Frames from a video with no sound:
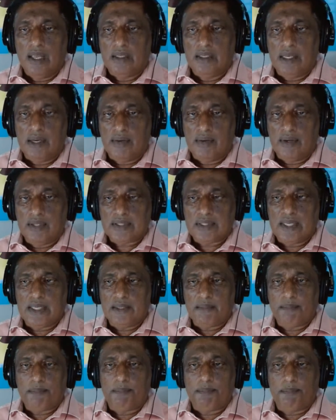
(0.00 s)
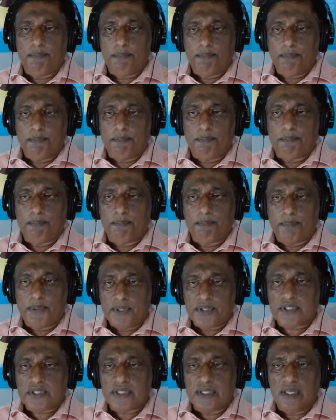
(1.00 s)
there is that
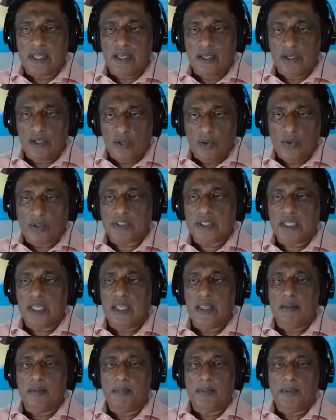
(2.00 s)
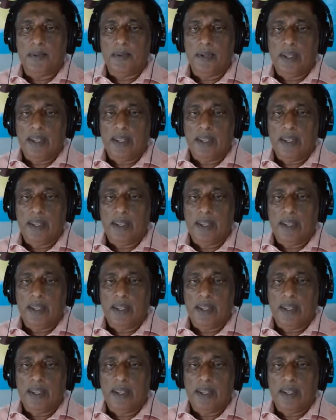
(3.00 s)
person in your team